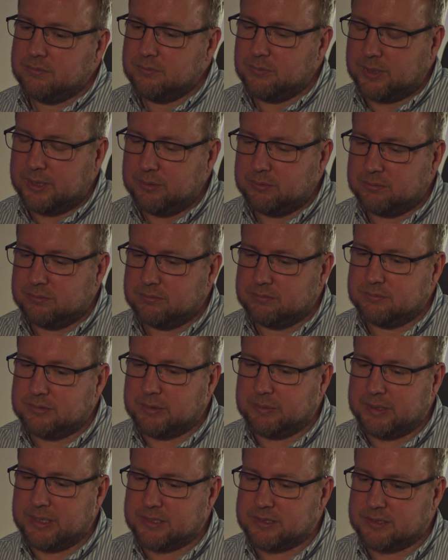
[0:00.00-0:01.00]
Wow. I
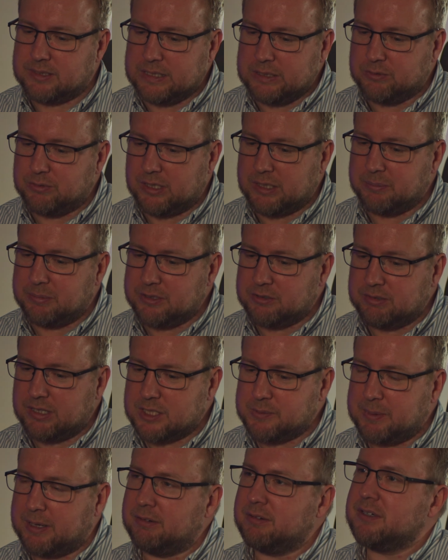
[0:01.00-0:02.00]
mean, that's incredibly
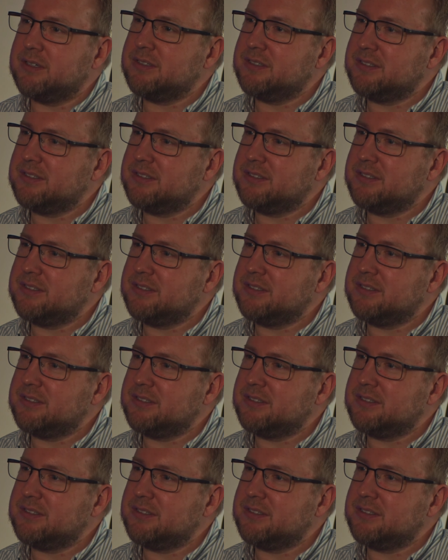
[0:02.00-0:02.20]
transparent.